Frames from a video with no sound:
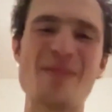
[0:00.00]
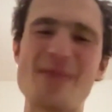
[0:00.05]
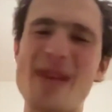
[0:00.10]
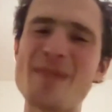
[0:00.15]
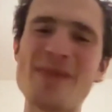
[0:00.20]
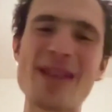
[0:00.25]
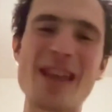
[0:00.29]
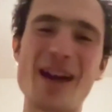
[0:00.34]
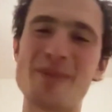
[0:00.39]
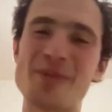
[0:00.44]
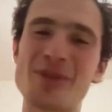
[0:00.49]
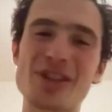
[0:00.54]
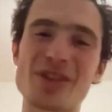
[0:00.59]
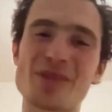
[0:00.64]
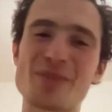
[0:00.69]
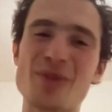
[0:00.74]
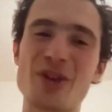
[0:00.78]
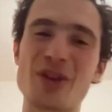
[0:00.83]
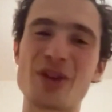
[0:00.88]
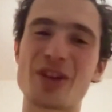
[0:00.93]
Maybe I'm
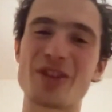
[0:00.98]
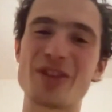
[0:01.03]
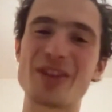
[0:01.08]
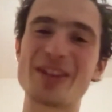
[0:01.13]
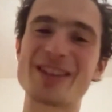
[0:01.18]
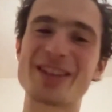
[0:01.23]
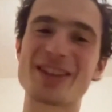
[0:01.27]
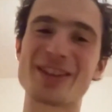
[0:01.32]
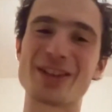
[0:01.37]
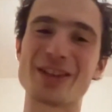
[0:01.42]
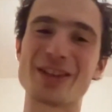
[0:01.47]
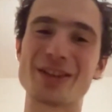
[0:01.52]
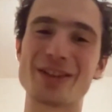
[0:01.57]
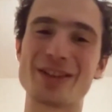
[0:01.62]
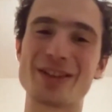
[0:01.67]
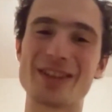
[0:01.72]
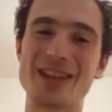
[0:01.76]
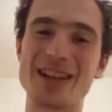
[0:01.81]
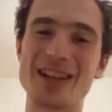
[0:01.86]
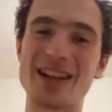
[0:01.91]
just more critical.
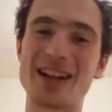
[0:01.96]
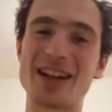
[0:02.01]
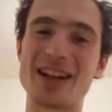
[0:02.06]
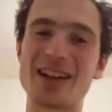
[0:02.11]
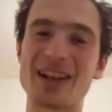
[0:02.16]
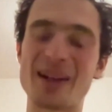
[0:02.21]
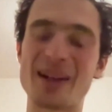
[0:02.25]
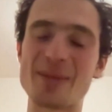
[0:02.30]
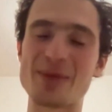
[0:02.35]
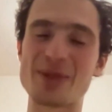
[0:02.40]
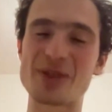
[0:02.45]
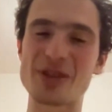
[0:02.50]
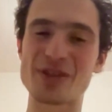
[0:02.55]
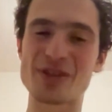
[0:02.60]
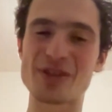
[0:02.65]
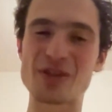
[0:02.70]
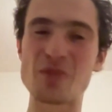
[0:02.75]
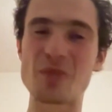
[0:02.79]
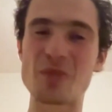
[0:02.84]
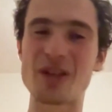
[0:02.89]
I'm
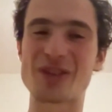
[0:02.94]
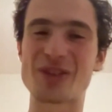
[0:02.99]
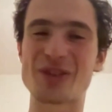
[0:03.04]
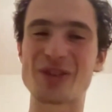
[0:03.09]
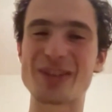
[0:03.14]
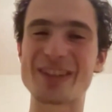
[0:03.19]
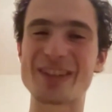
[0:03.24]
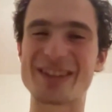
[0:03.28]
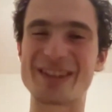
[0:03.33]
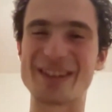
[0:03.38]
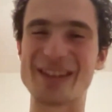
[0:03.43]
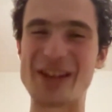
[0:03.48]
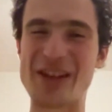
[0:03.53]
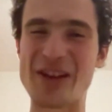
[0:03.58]
just too much critical.